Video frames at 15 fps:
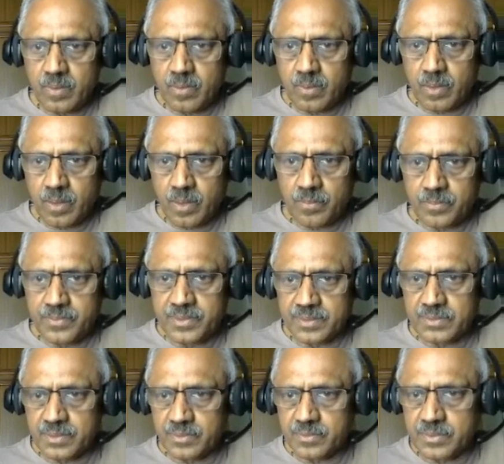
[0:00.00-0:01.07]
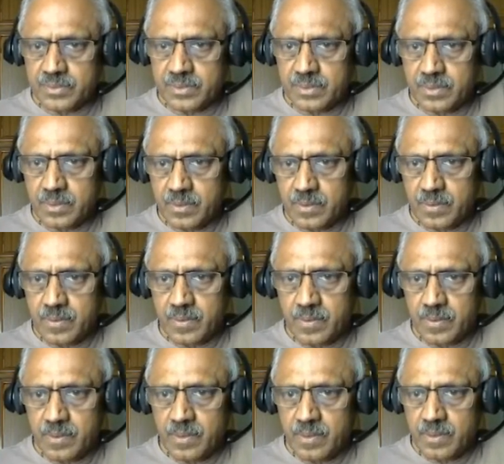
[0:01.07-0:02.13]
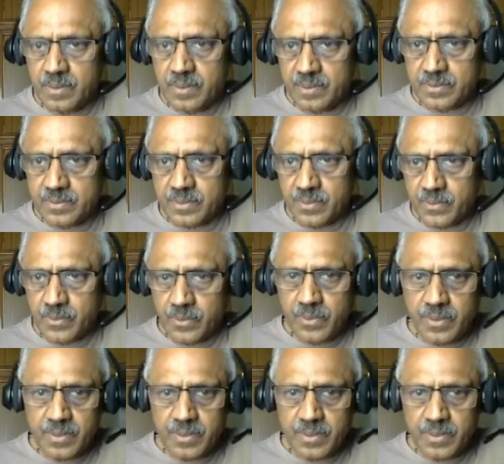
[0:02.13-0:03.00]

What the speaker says: Of this sequence is 0.